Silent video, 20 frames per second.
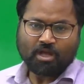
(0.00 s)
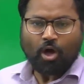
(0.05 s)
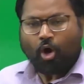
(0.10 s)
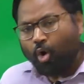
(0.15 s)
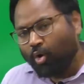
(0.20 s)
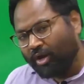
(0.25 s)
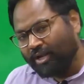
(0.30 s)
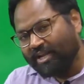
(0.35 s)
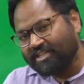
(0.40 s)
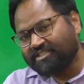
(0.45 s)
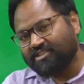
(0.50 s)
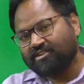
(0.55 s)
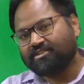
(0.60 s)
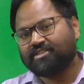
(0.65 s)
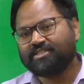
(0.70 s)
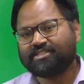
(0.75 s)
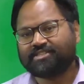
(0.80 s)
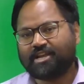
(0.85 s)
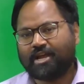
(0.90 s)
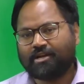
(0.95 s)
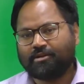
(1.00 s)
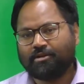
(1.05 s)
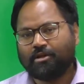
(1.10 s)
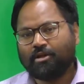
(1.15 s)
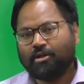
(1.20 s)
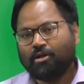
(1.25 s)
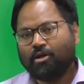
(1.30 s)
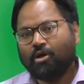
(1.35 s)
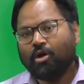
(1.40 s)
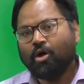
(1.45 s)
Okay, let's understand
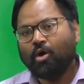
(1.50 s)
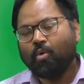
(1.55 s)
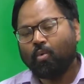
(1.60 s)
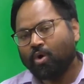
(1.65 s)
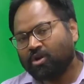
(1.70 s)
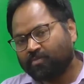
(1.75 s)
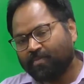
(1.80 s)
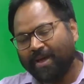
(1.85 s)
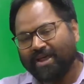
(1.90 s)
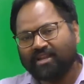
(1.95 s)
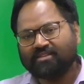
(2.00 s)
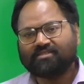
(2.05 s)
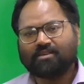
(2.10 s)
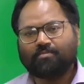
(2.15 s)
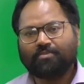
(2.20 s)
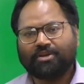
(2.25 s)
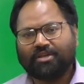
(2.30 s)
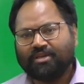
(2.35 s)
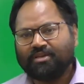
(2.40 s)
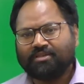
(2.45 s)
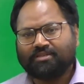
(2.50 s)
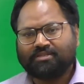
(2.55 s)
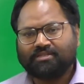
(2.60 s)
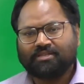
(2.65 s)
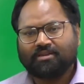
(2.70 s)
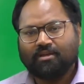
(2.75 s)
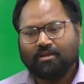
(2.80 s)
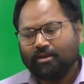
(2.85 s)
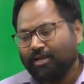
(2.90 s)
what para summary is.